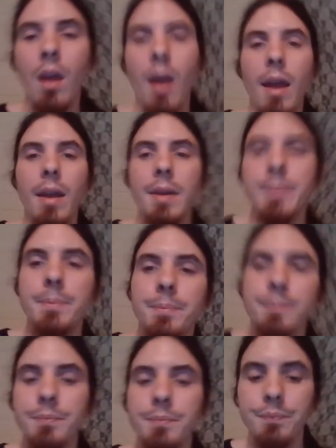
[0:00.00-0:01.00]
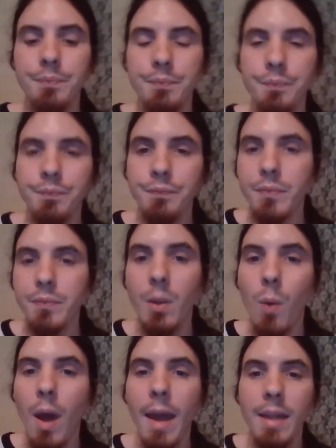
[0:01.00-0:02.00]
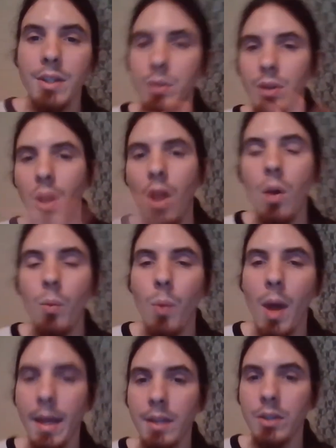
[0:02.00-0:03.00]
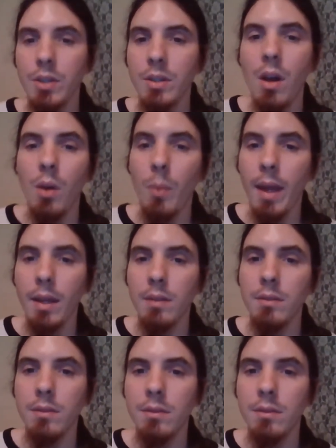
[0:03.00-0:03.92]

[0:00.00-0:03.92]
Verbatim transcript: And, um, white. She was all white, just all white.